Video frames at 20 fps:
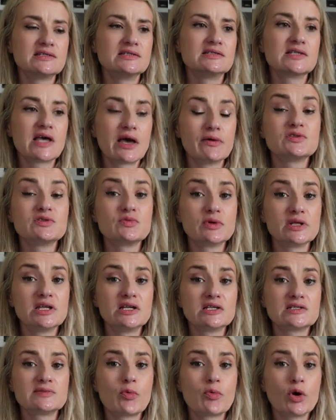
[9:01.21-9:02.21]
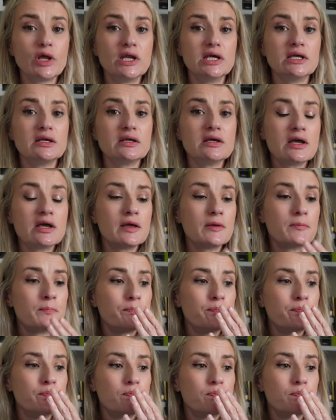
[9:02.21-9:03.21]
And so I was really disappointed.
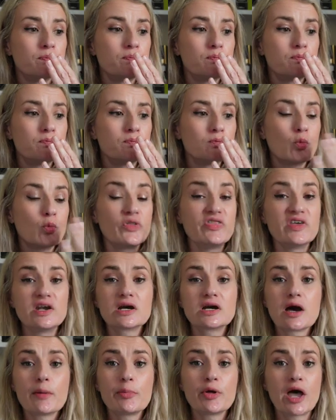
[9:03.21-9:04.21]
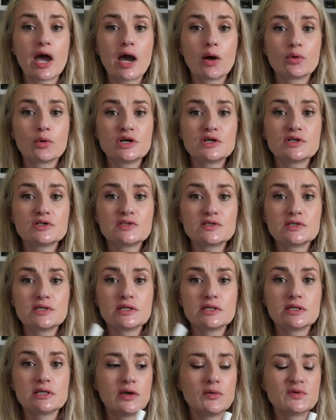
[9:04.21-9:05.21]
Within a couple hours,
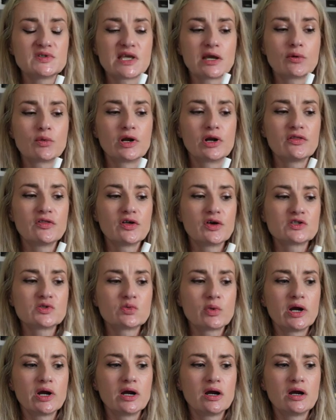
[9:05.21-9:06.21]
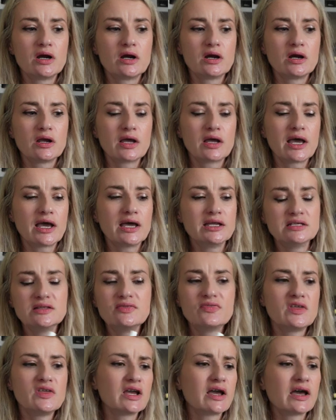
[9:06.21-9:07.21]
it was like one of those where I
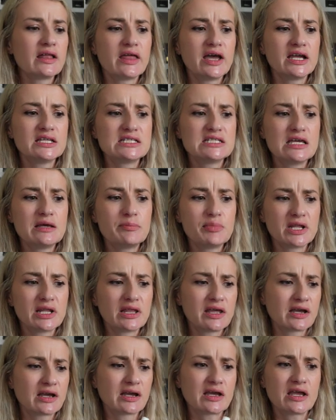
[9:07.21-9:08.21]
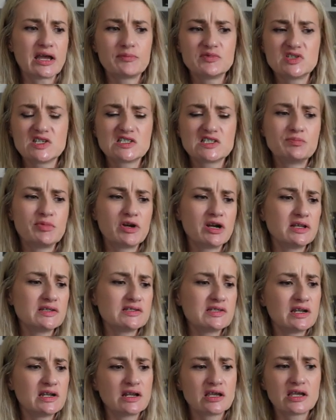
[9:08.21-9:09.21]
didn't think I liked it, but like I kept
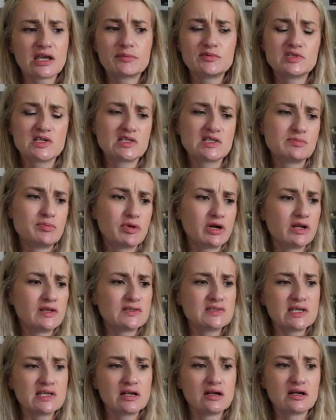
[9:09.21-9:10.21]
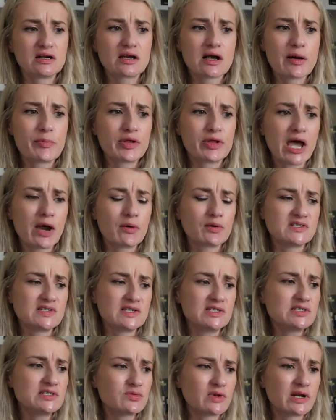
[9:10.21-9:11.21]
experiencing it, and a couple hours
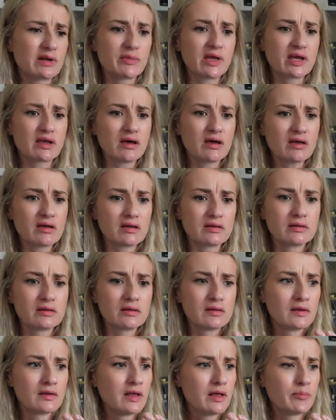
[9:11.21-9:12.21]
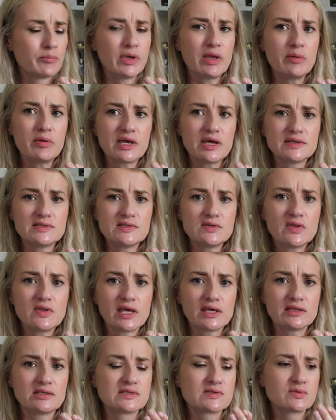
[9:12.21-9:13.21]
into it, I'm like, oh, maybe I do
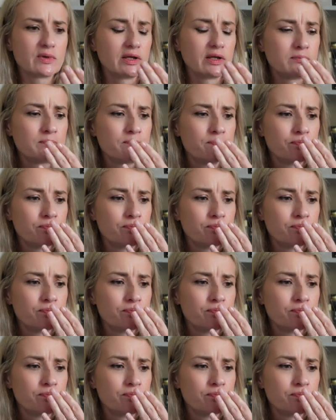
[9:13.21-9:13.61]
like this one.